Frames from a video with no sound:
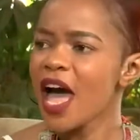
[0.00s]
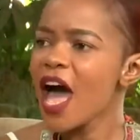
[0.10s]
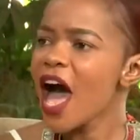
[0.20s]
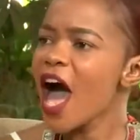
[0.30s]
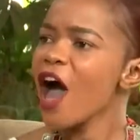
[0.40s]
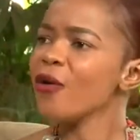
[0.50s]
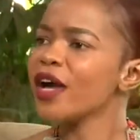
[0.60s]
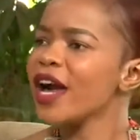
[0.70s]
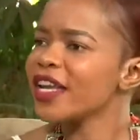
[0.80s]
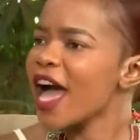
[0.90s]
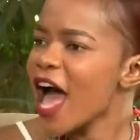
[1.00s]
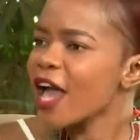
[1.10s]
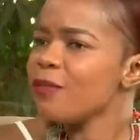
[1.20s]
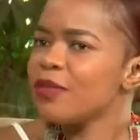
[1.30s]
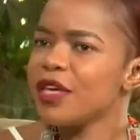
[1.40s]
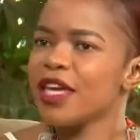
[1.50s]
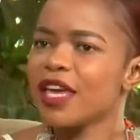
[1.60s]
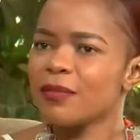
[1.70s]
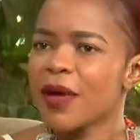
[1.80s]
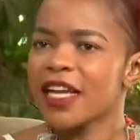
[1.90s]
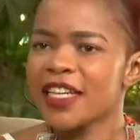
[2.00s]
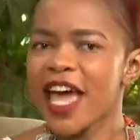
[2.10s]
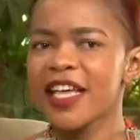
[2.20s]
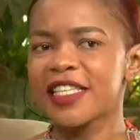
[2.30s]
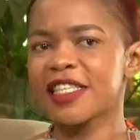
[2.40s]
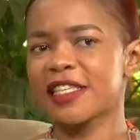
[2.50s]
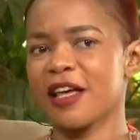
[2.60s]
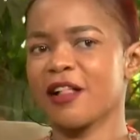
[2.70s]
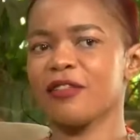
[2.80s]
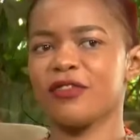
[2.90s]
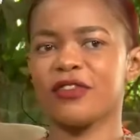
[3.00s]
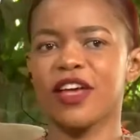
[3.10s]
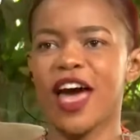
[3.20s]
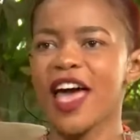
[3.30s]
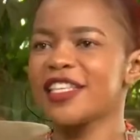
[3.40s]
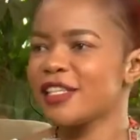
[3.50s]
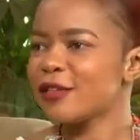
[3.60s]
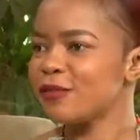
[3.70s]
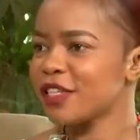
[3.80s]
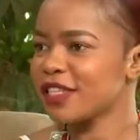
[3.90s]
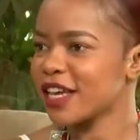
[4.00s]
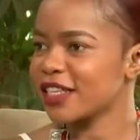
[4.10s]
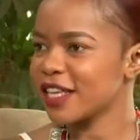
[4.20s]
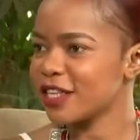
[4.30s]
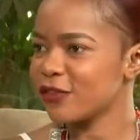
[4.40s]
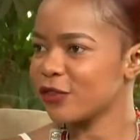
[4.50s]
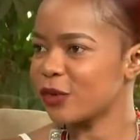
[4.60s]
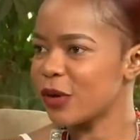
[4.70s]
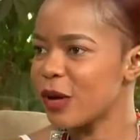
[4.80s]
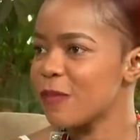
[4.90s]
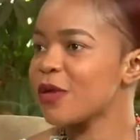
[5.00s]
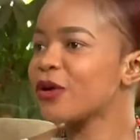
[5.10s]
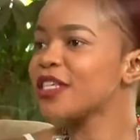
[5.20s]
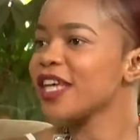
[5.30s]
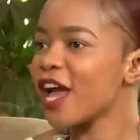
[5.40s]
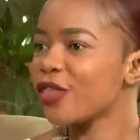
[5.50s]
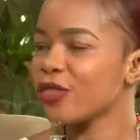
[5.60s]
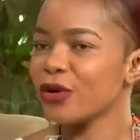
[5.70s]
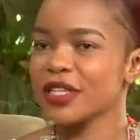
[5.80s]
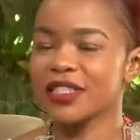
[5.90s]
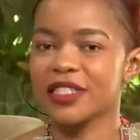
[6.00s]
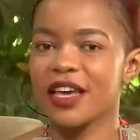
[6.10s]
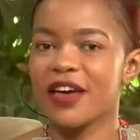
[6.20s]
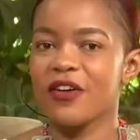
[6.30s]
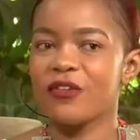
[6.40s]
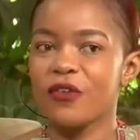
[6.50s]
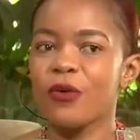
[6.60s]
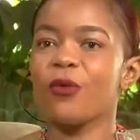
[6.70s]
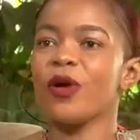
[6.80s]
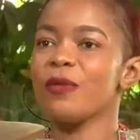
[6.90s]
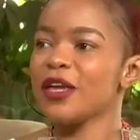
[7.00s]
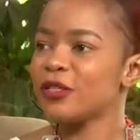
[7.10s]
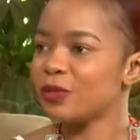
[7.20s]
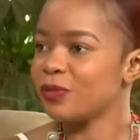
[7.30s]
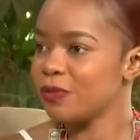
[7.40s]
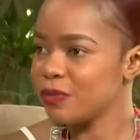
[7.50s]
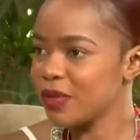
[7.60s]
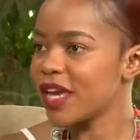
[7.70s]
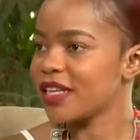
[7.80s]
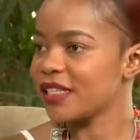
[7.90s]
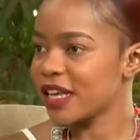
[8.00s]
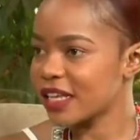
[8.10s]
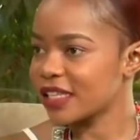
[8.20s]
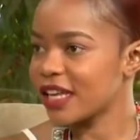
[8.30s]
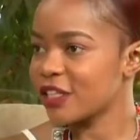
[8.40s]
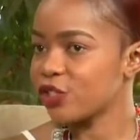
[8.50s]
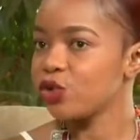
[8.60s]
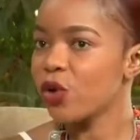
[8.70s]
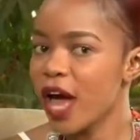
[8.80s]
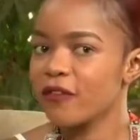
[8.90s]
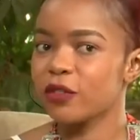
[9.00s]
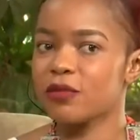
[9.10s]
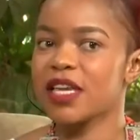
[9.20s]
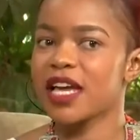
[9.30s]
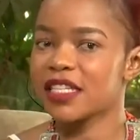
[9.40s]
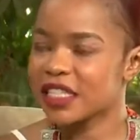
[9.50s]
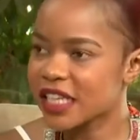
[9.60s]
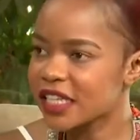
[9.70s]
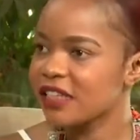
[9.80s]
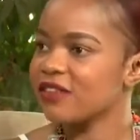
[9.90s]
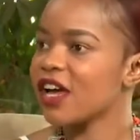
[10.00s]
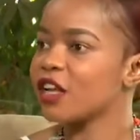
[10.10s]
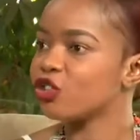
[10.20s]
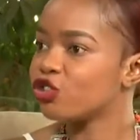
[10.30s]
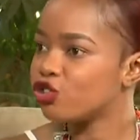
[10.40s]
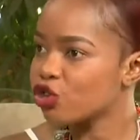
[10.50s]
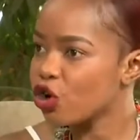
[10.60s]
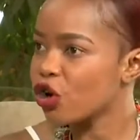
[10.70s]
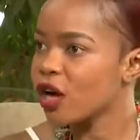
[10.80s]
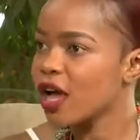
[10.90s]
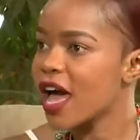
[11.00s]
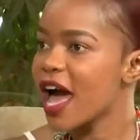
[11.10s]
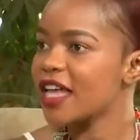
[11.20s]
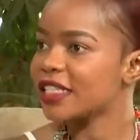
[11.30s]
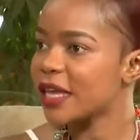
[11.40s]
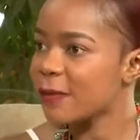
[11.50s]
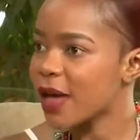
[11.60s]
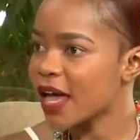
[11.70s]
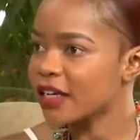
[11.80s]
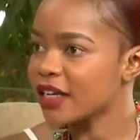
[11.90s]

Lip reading: how can I be my nice self and still be successful? Because I thought for women to get success, you have to be as assertive and strong as a man.